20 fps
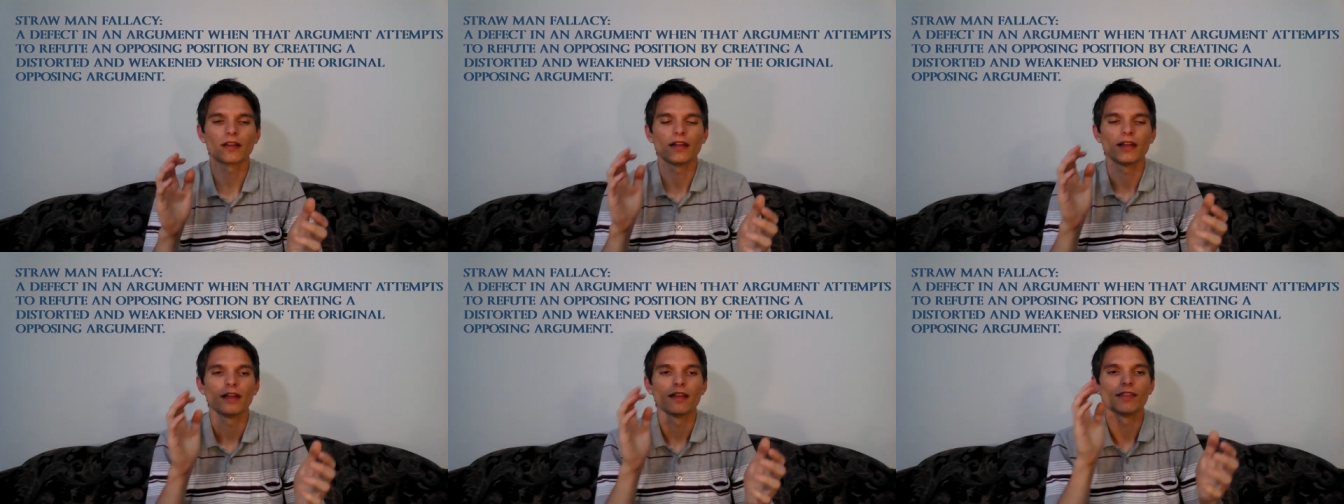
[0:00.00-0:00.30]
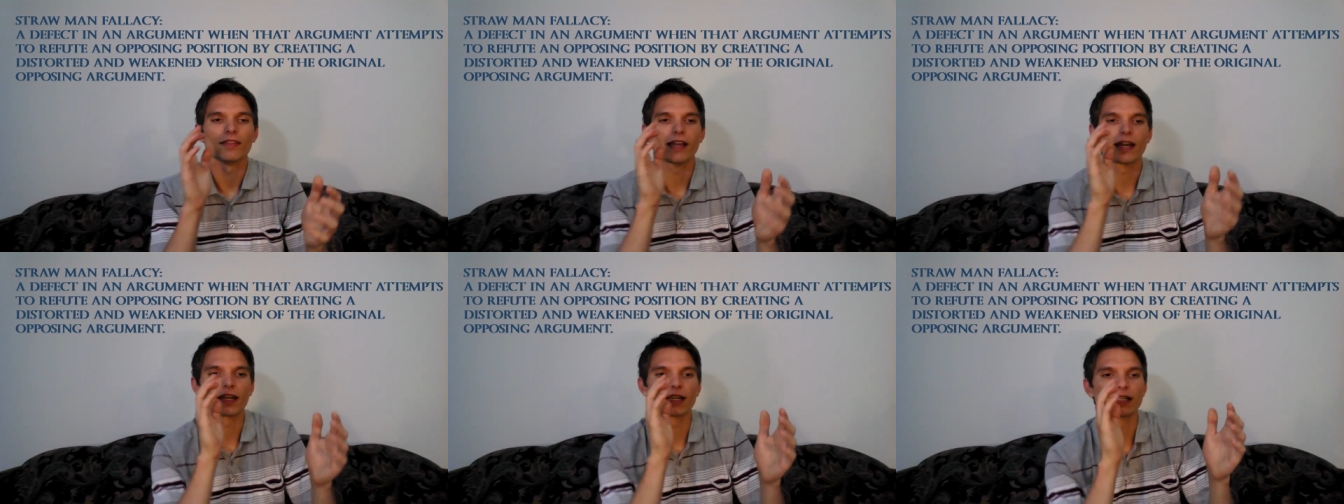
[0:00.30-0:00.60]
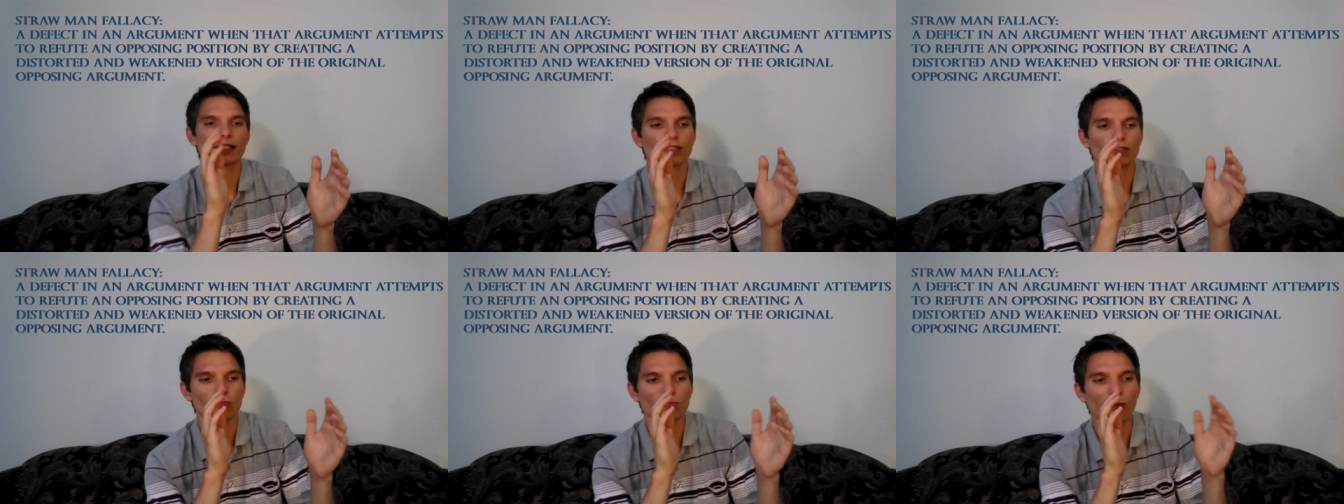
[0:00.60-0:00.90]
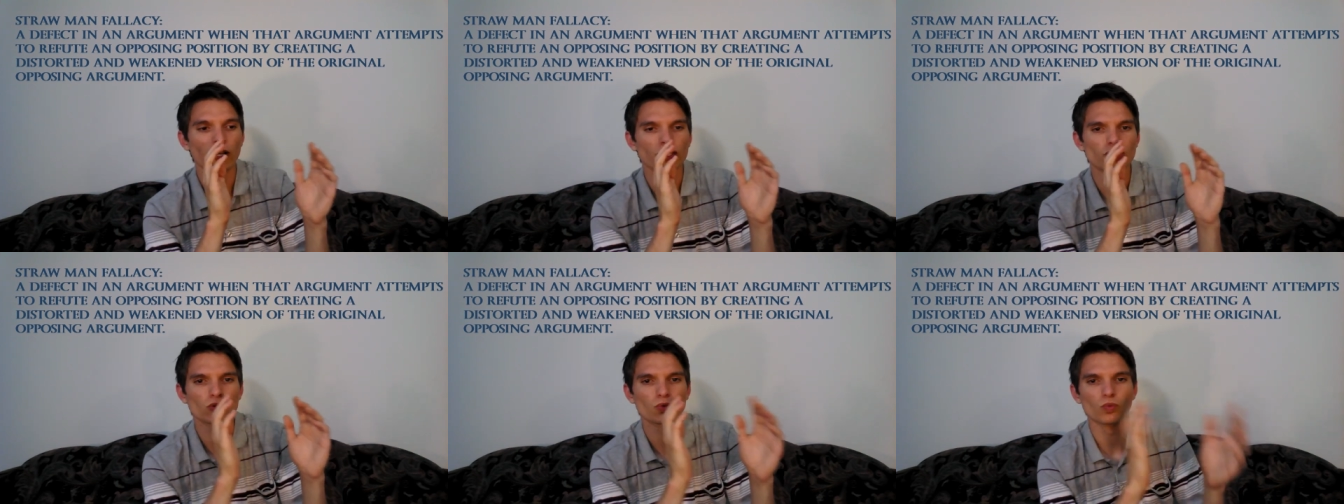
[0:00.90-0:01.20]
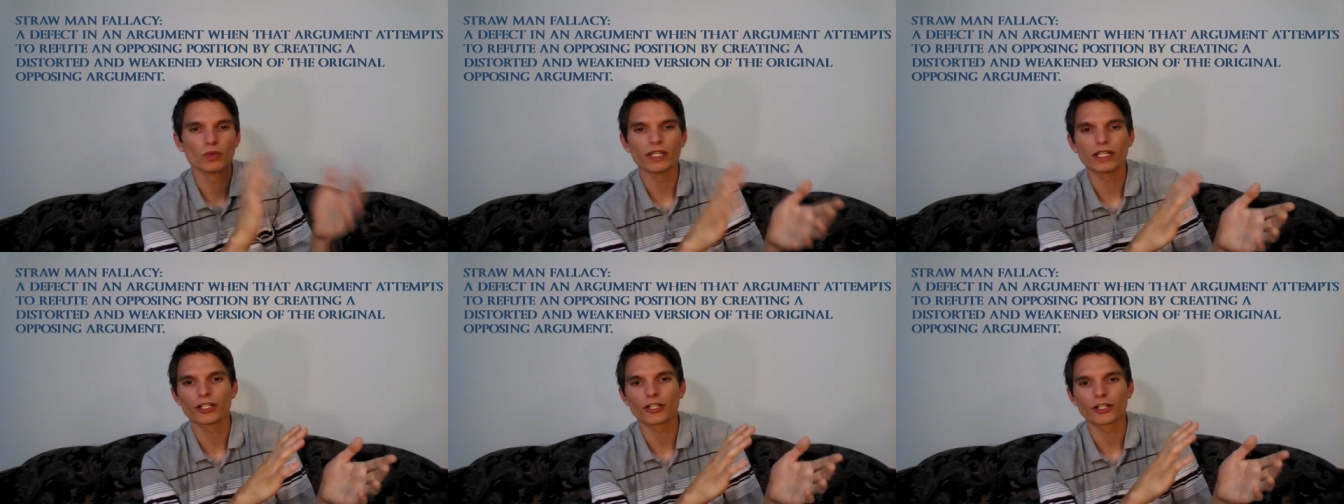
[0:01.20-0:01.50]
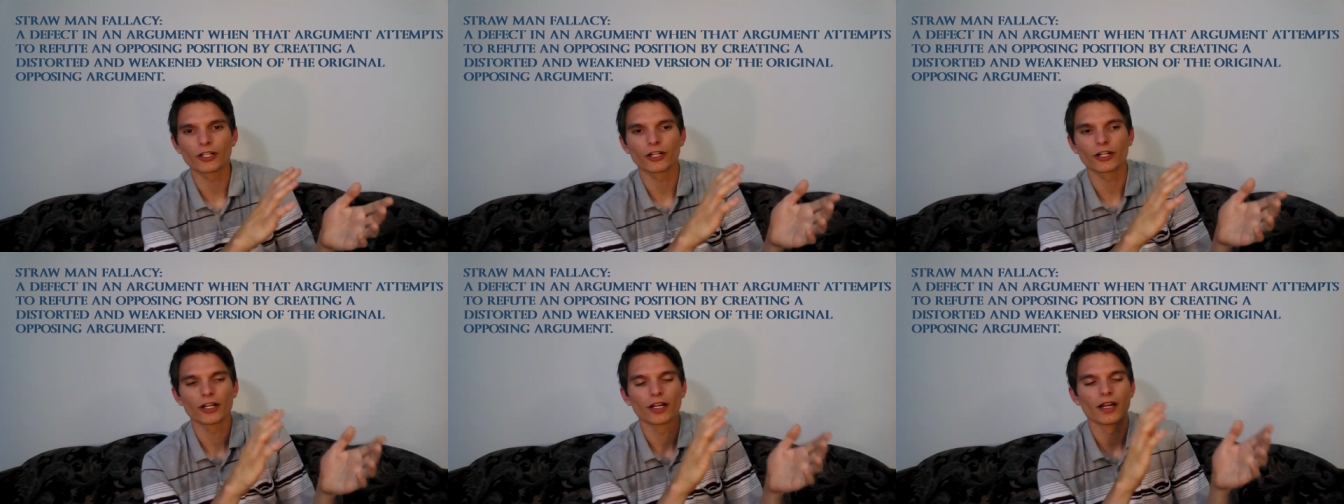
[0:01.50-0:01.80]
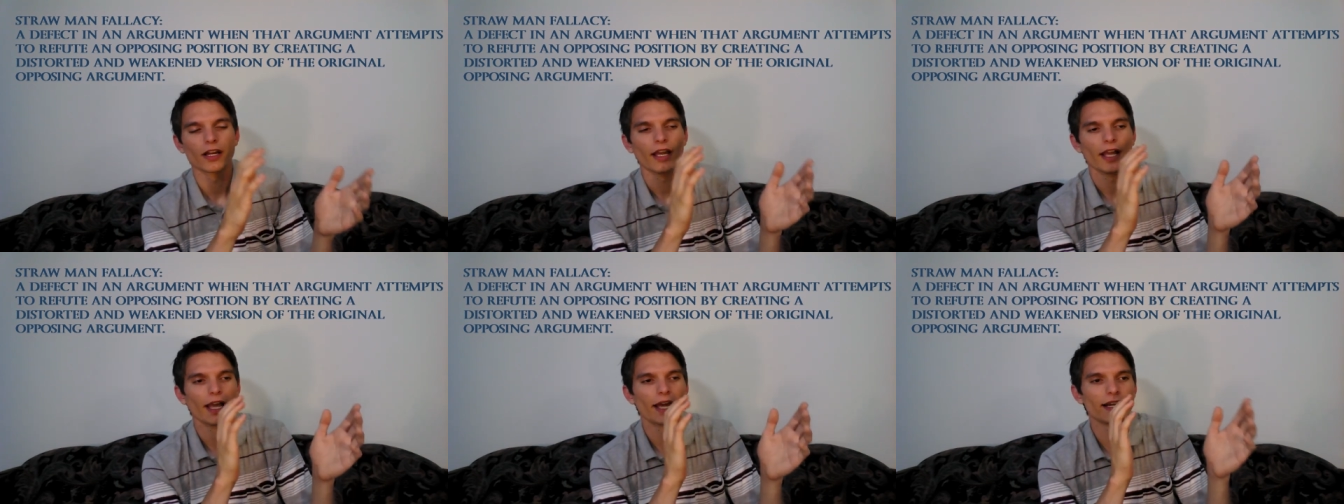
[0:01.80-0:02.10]
that is much weaker
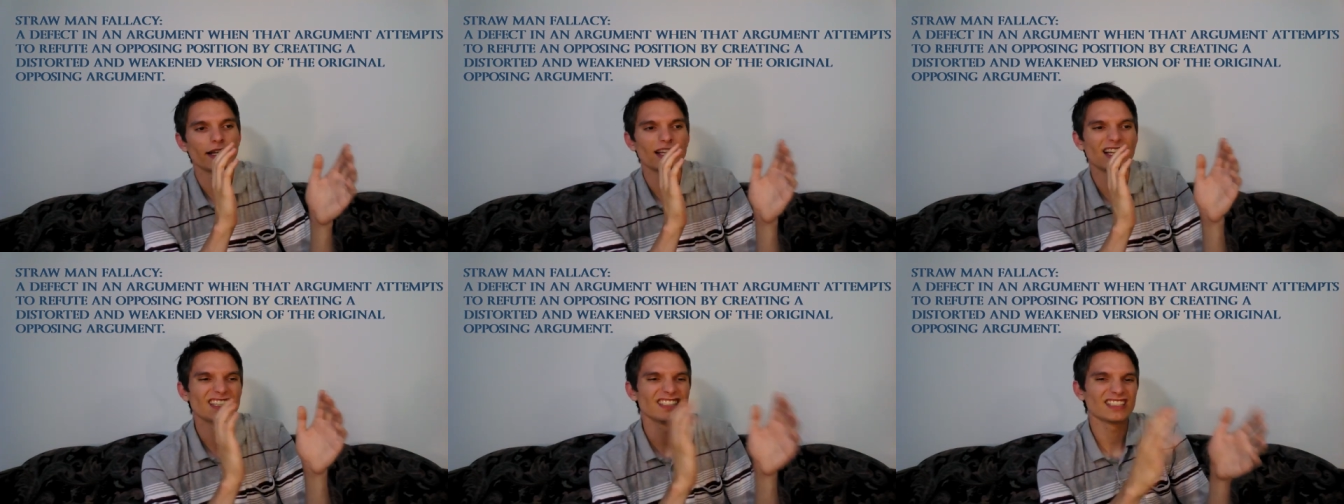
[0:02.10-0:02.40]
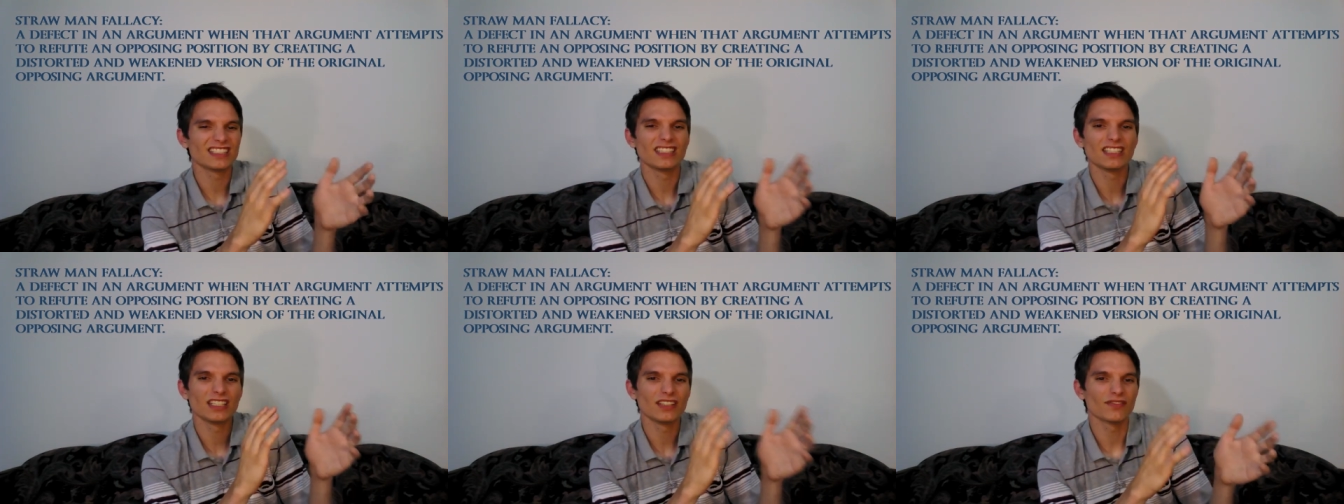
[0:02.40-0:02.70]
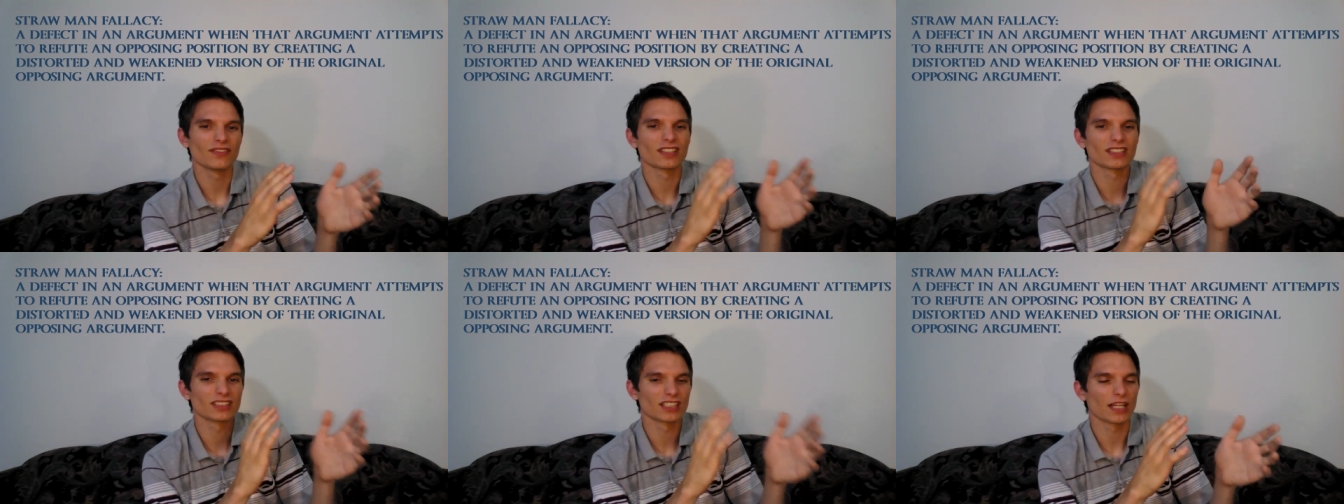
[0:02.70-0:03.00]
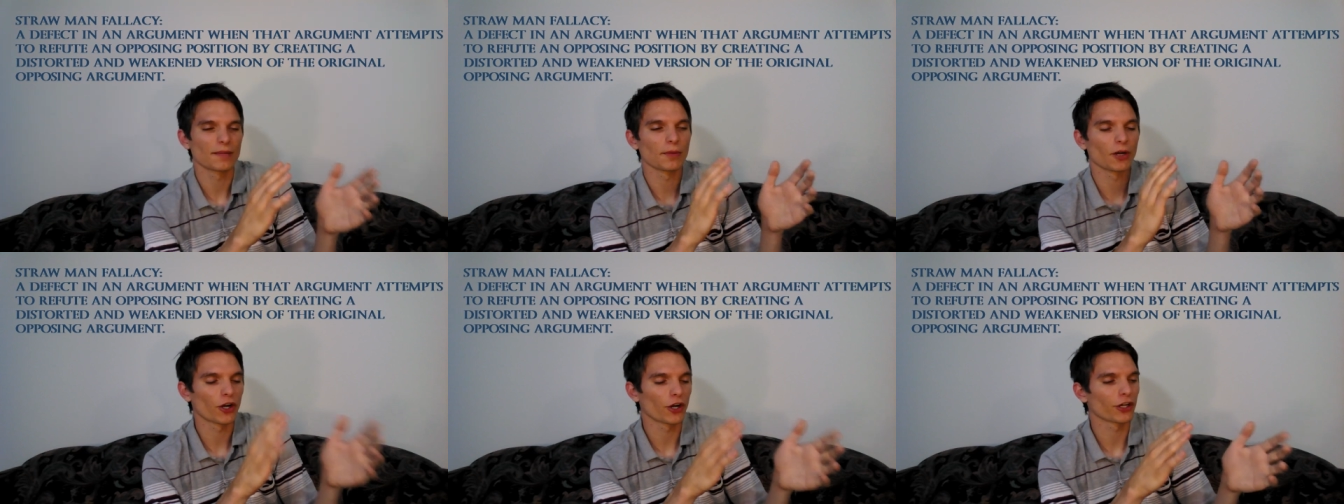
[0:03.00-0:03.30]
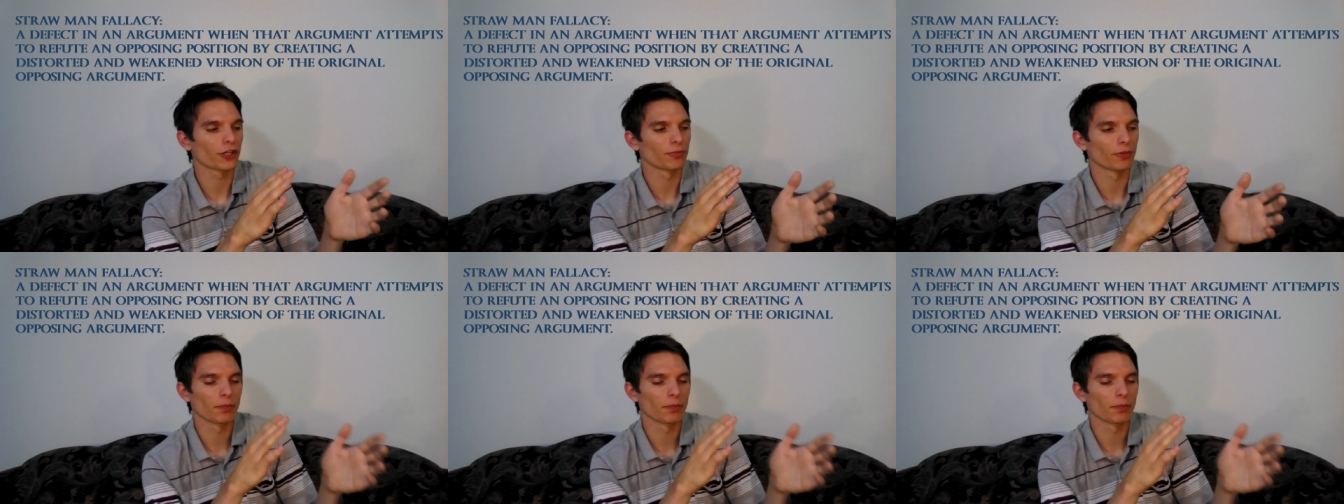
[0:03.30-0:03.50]
and isn't even the same argument,